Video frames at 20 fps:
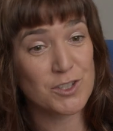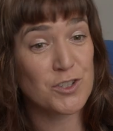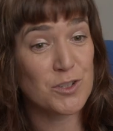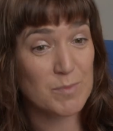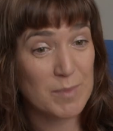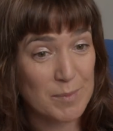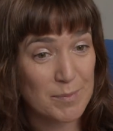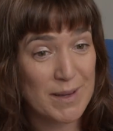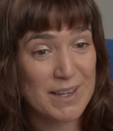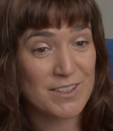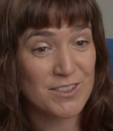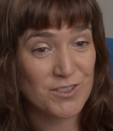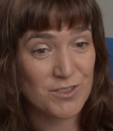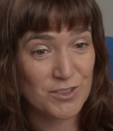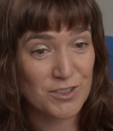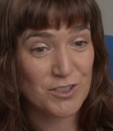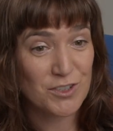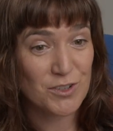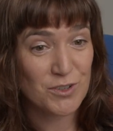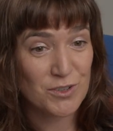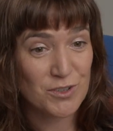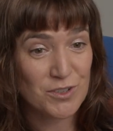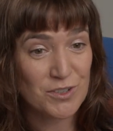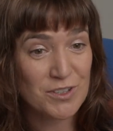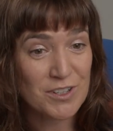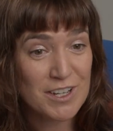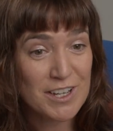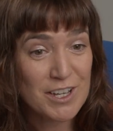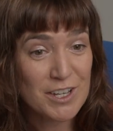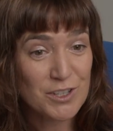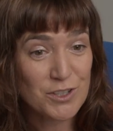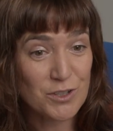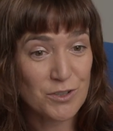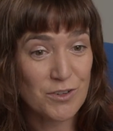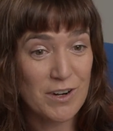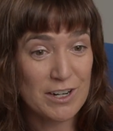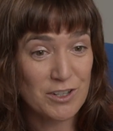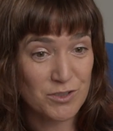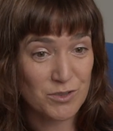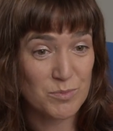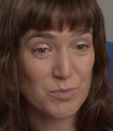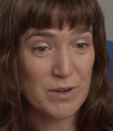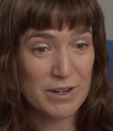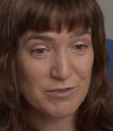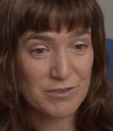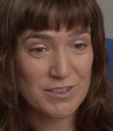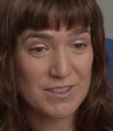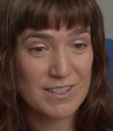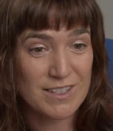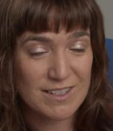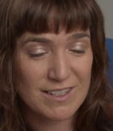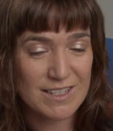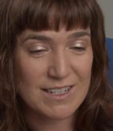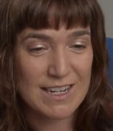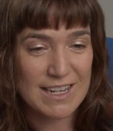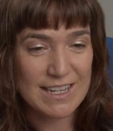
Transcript: should be based on your actual preferences and